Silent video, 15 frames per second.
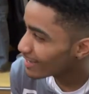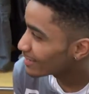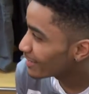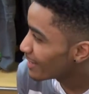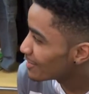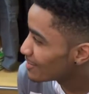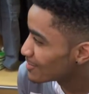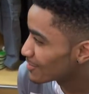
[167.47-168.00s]
I
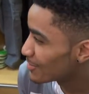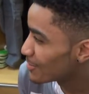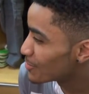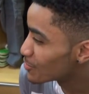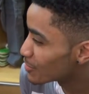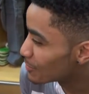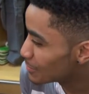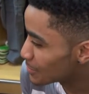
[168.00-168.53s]
can't
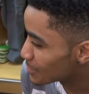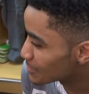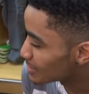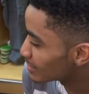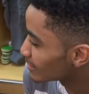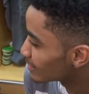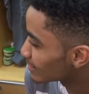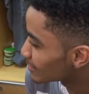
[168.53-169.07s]
disclose some of those
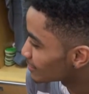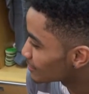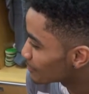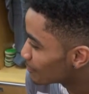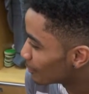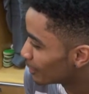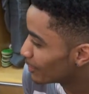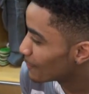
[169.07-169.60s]
things,
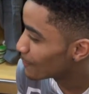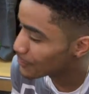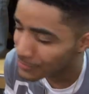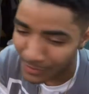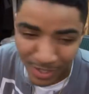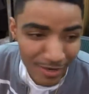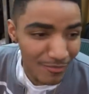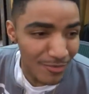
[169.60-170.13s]
but
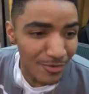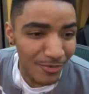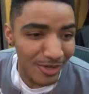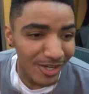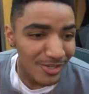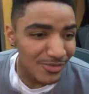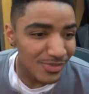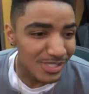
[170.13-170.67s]
whatever it
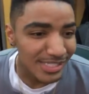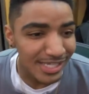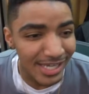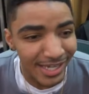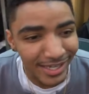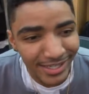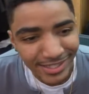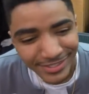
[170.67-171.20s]
was we
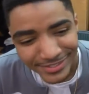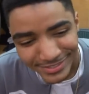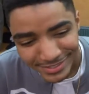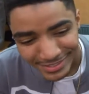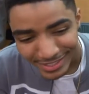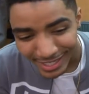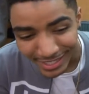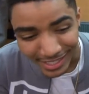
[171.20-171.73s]
said,
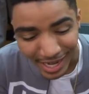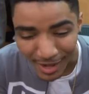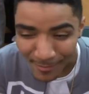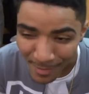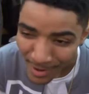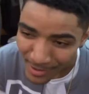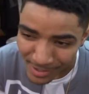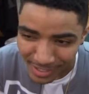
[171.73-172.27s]
they came
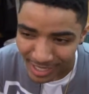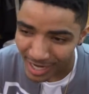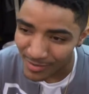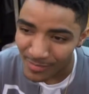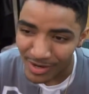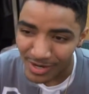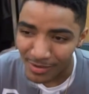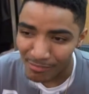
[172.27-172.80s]
out, they came
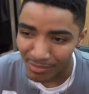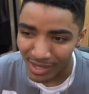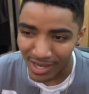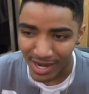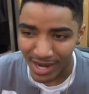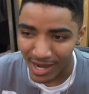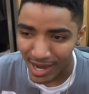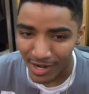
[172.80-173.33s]
ready to play, and
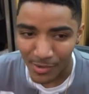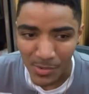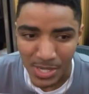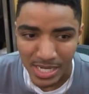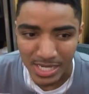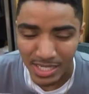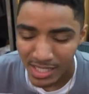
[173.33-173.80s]
they got a win.